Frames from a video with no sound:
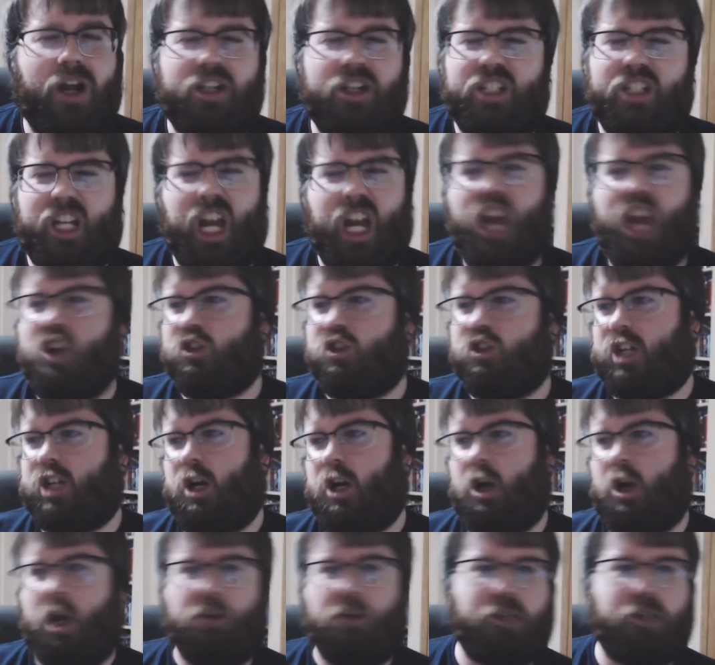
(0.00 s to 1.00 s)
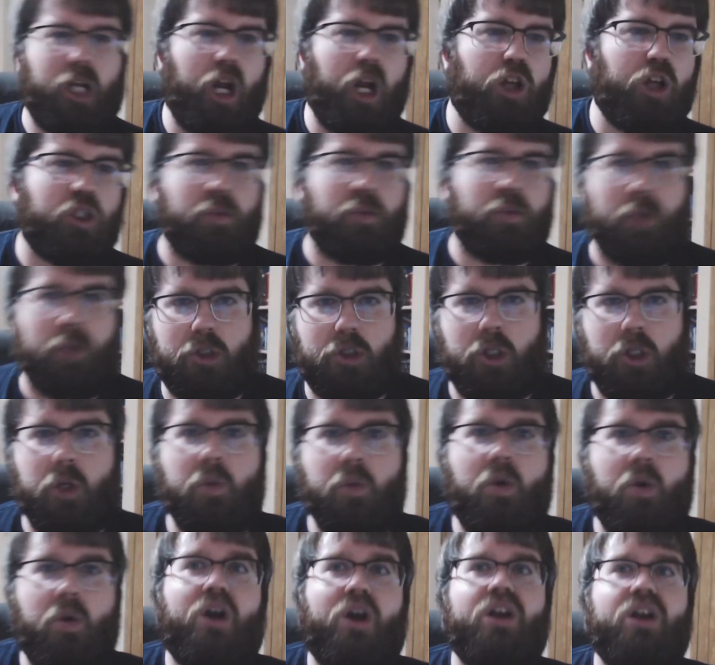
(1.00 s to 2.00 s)
She's like, I don't care how special
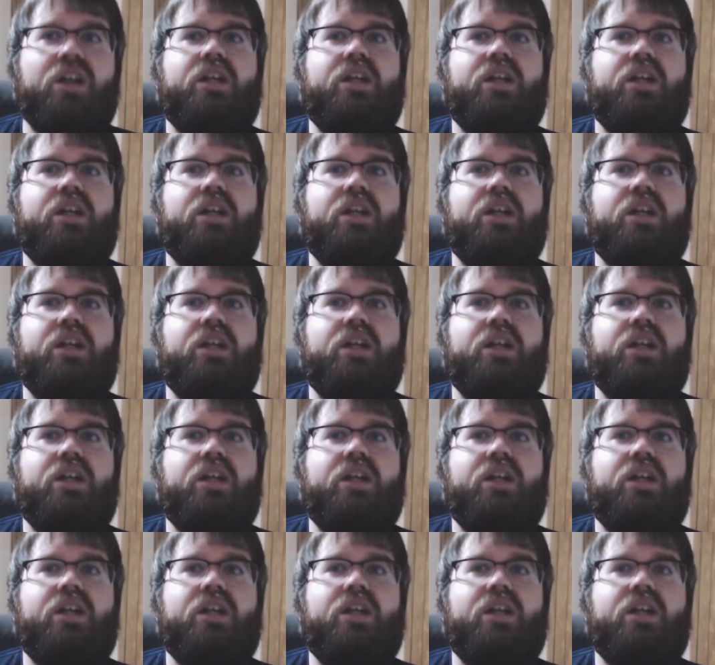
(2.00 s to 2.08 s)
you are.